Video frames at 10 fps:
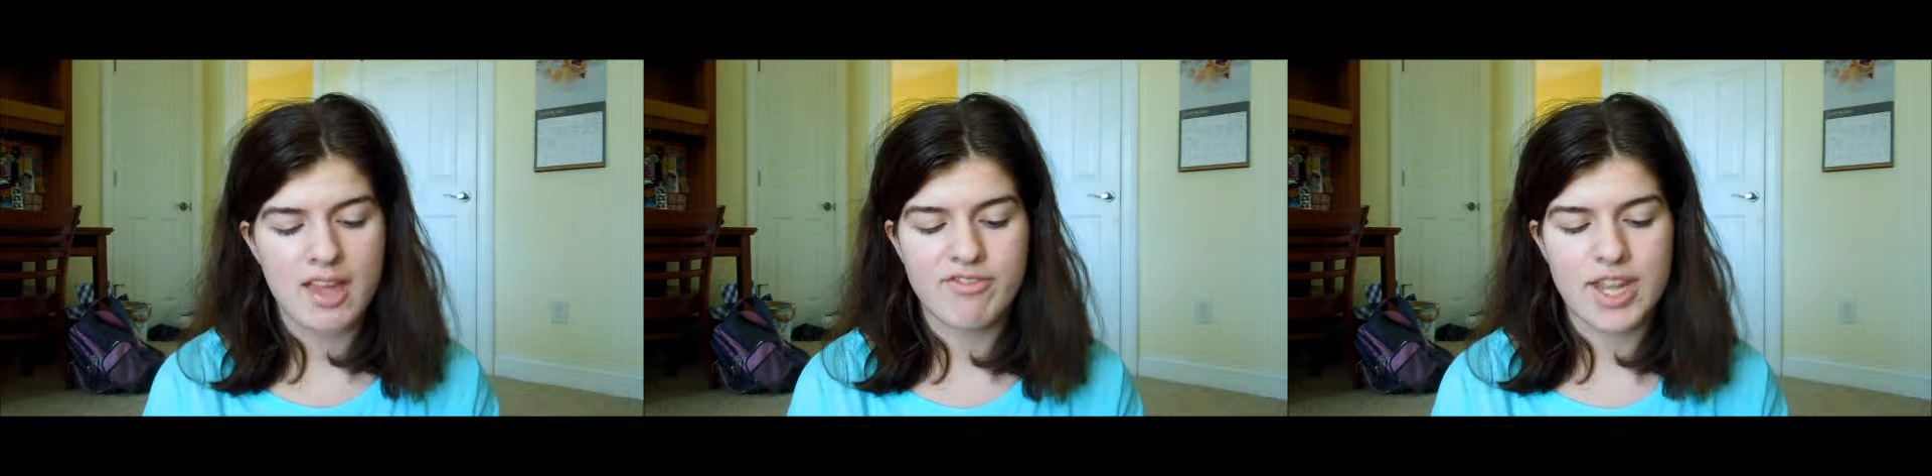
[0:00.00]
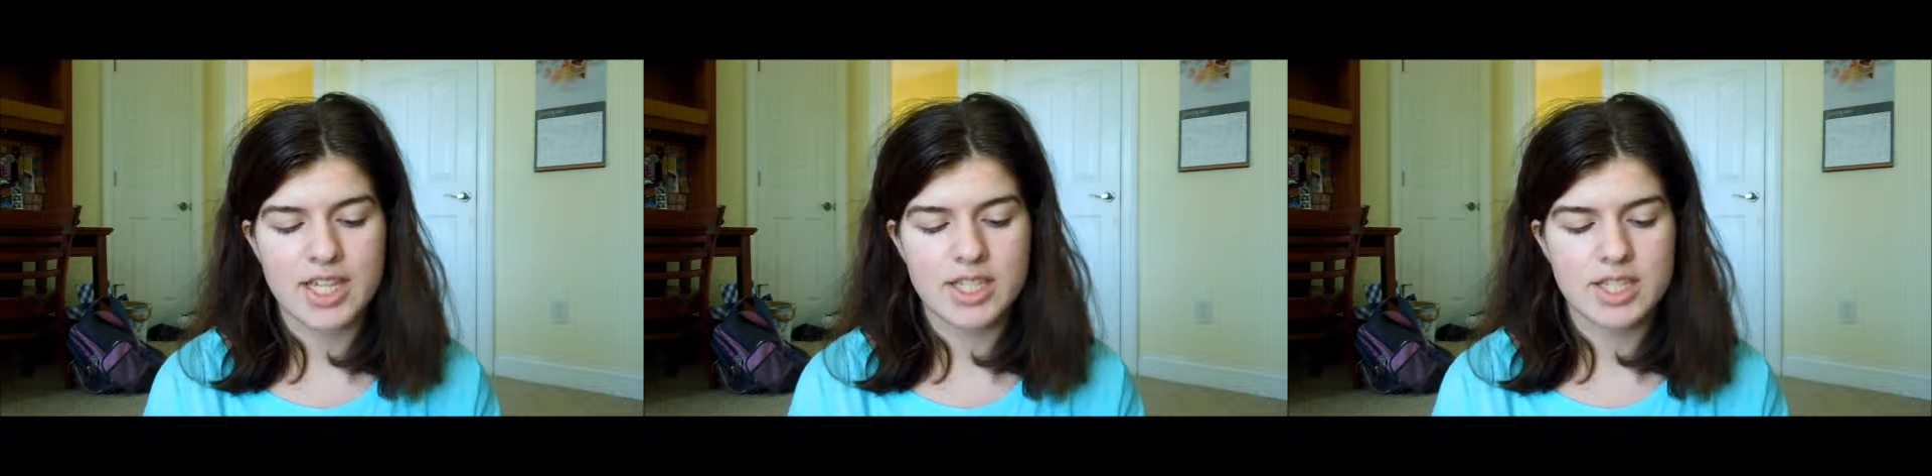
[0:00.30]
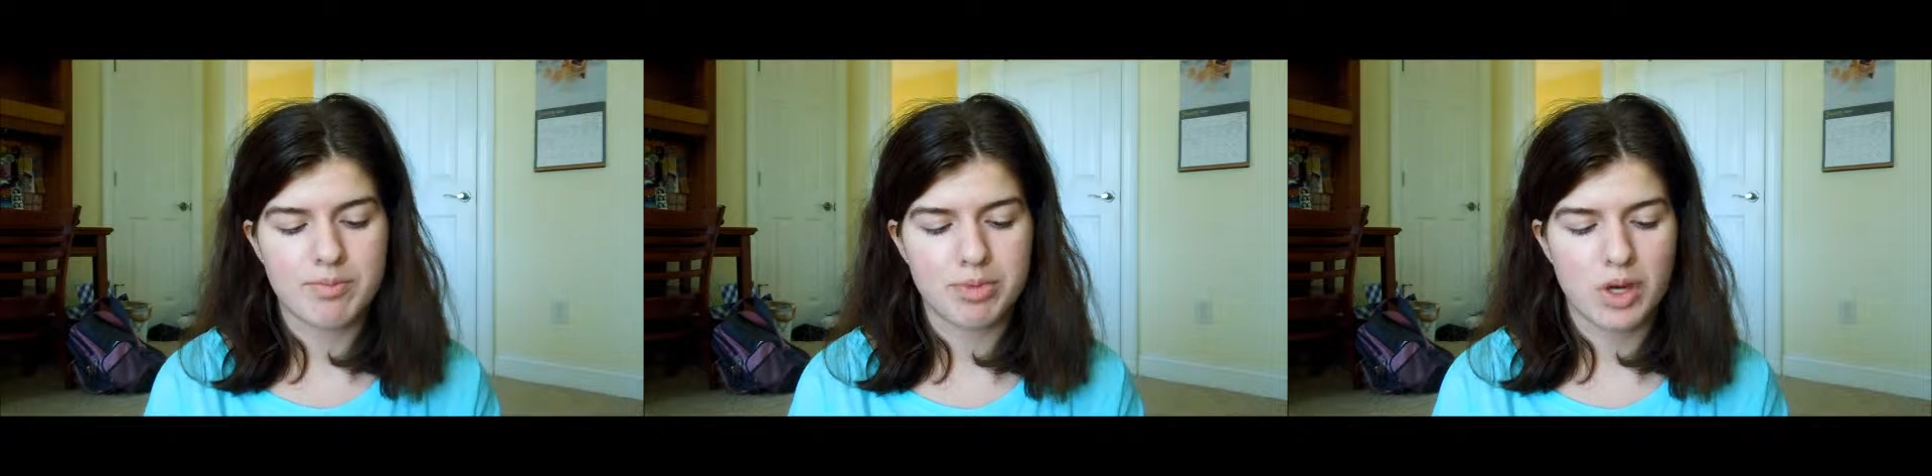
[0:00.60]

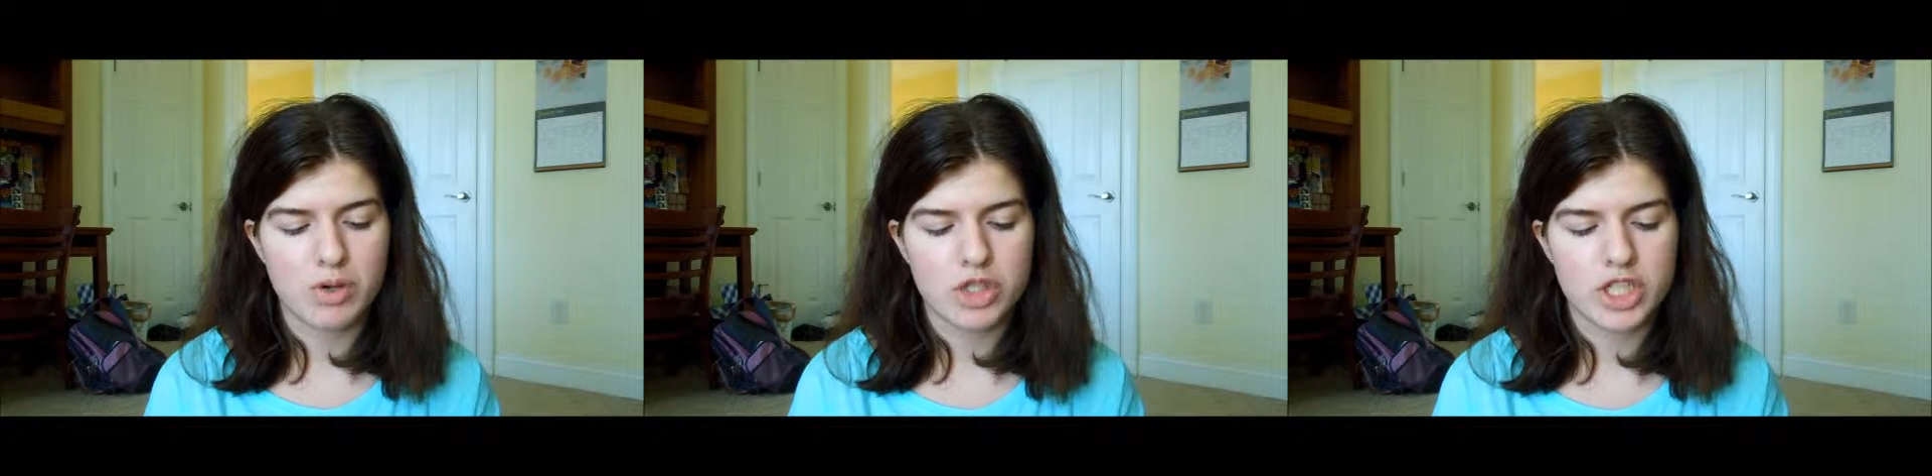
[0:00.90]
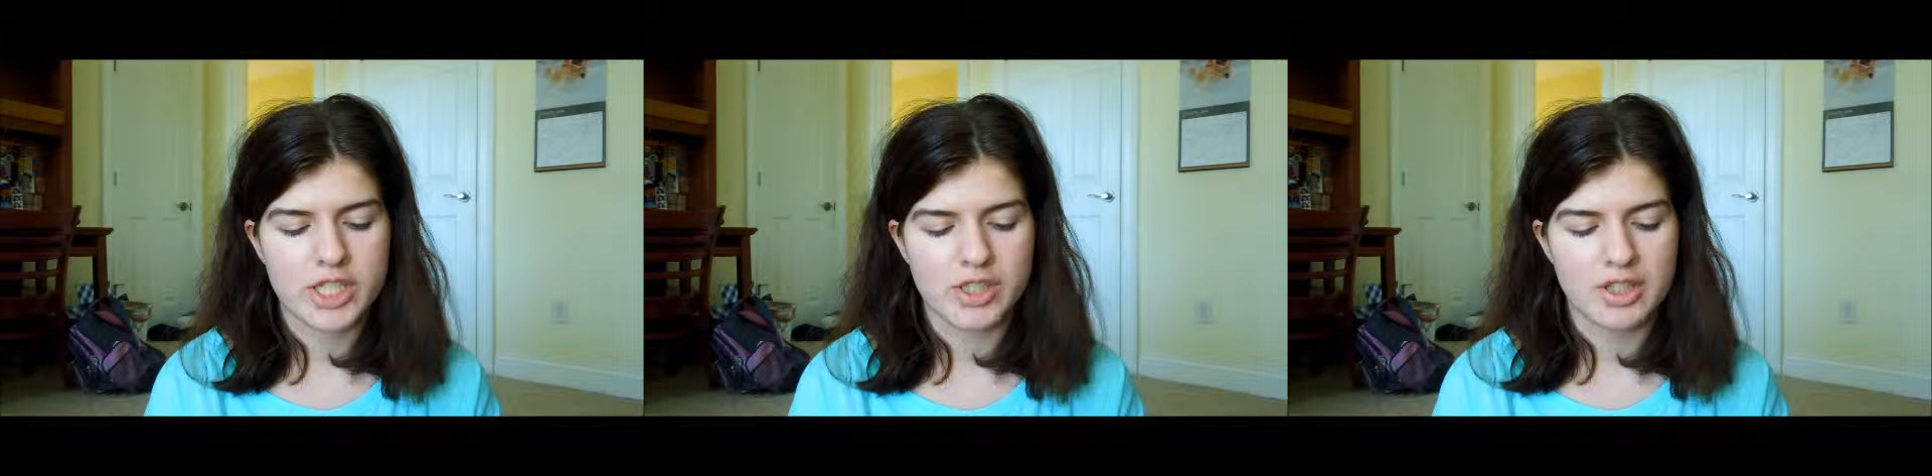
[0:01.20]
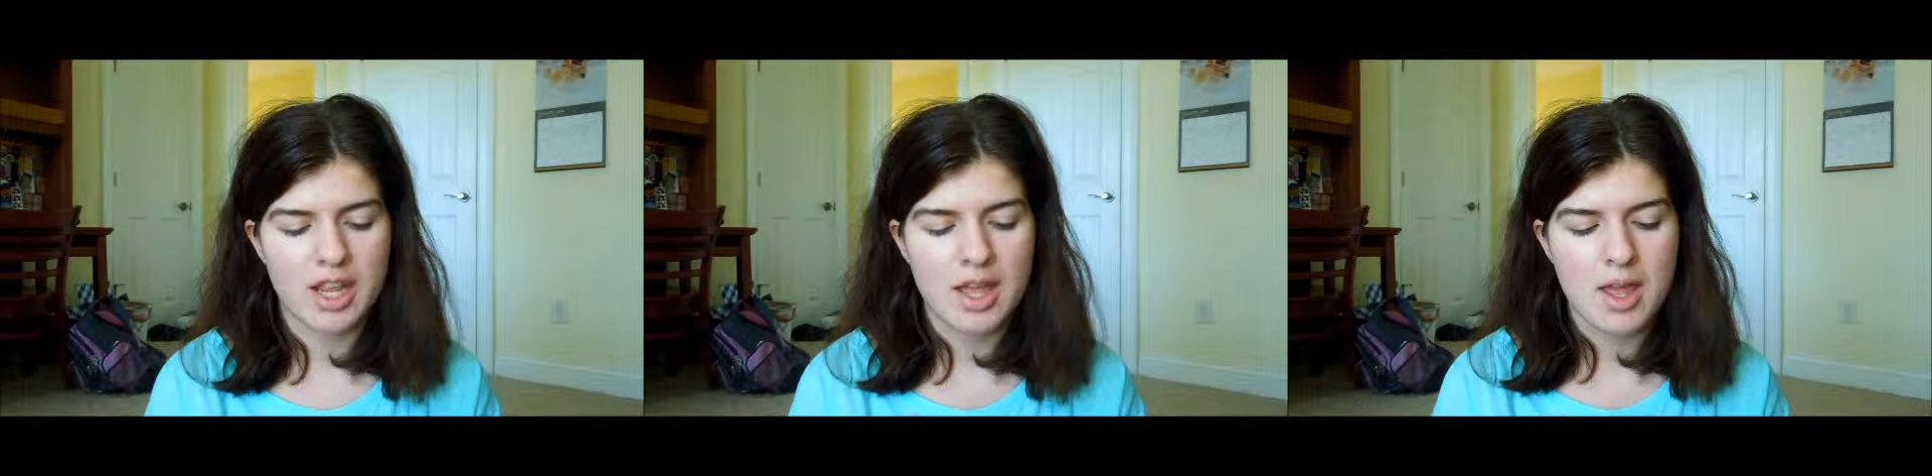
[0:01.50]
Advanced Pro
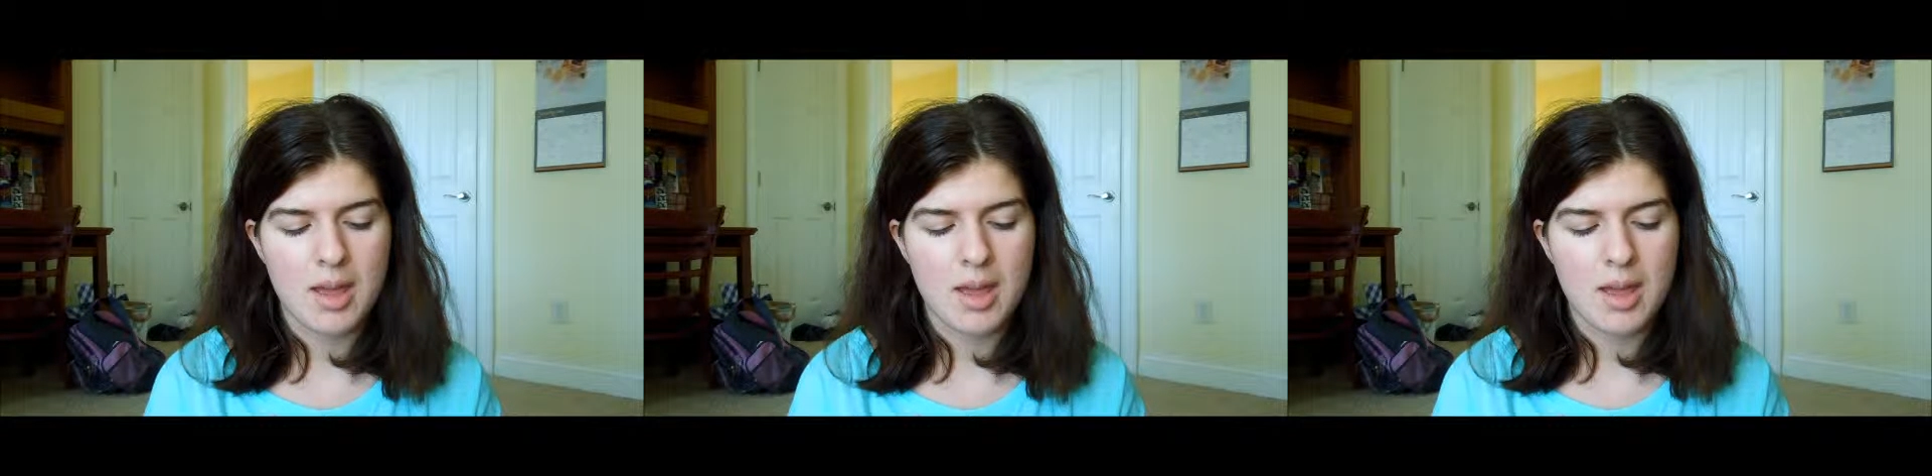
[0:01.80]
Shield